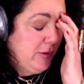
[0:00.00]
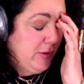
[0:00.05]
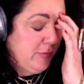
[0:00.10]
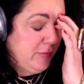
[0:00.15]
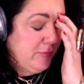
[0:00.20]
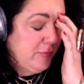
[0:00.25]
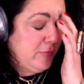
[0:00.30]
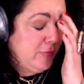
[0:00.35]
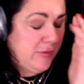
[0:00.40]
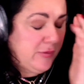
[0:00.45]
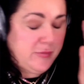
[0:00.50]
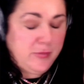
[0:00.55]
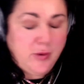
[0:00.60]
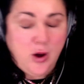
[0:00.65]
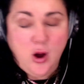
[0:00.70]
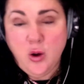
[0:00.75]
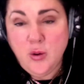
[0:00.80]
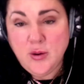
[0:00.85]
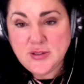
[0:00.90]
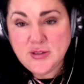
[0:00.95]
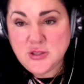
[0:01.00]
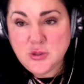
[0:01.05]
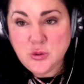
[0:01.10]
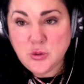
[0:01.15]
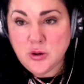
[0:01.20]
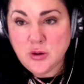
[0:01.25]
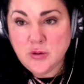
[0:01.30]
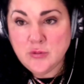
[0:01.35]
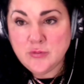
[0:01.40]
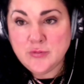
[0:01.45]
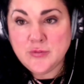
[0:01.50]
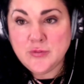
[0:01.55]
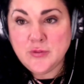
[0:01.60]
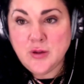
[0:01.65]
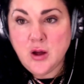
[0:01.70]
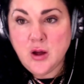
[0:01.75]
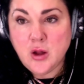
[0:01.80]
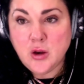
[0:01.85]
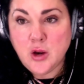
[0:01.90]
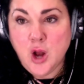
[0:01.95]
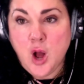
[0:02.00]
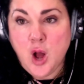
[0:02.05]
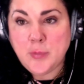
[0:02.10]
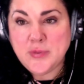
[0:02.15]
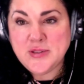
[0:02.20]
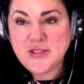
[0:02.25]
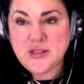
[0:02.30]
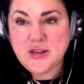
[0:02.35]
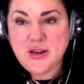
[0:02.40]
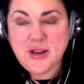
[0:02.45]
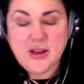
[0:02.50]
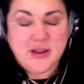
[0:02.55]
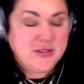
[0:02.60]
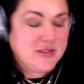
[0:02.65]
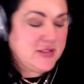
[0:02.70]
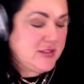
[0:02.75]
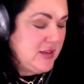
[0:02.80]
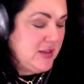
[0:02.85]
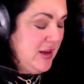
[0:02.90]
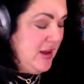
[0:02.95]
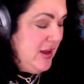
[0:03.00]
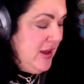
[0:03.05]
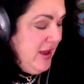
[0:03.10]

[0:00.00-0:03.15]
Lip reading: We were always sort of on opposite ends.